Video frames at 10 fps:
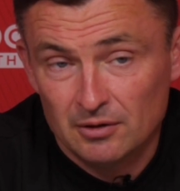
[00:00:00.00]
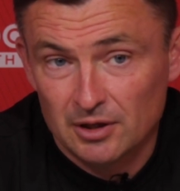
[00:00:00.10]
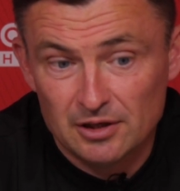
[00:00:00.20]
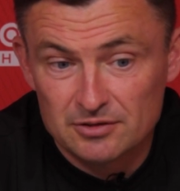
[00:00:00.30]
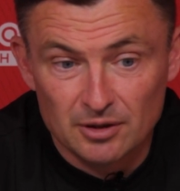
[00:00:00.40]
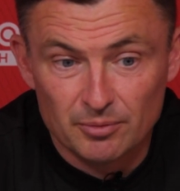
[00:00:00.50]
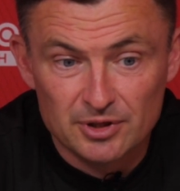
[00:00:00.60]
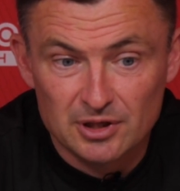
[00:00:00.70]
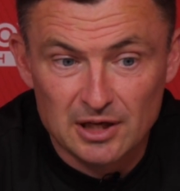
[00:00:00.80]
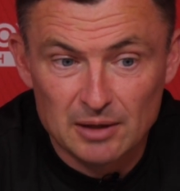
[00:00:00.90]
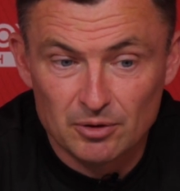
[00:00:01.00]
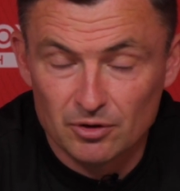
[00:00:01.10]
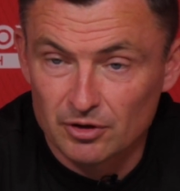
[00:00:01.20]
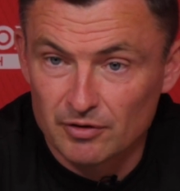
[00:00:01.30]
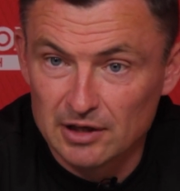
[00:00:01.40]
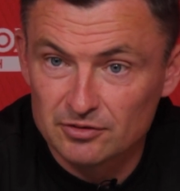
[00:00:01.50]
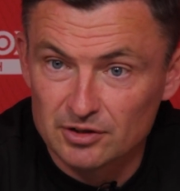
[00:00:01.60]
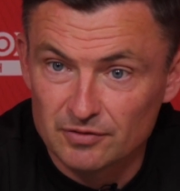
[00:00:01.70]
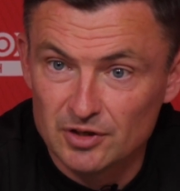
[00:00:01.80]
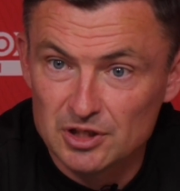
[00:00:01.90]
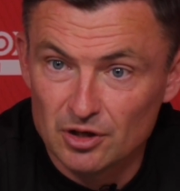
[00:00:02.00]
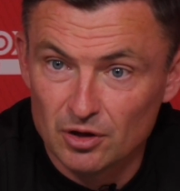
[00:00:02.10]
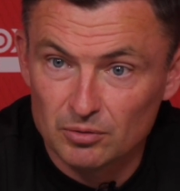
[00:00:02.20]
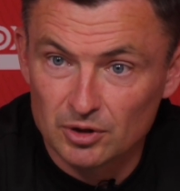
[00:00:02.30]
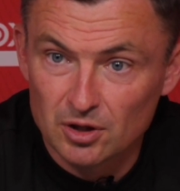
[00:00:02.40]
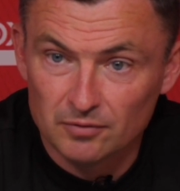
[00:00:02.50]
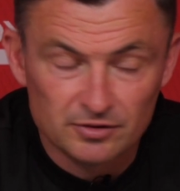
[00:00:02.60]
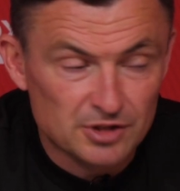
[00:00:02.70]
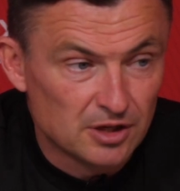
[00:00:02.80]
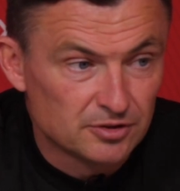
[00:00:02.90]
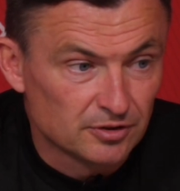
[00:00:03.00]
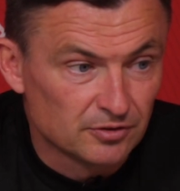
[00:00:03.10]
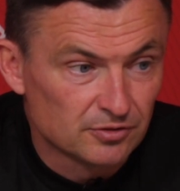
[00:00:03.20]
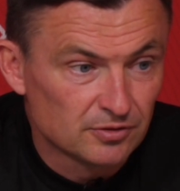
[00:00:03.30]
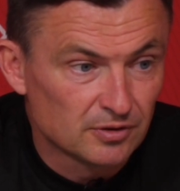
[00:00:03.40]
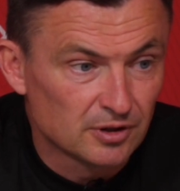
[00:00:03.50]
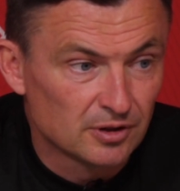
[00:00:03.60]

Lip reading: easily within an hour on the grass and the video and conversations.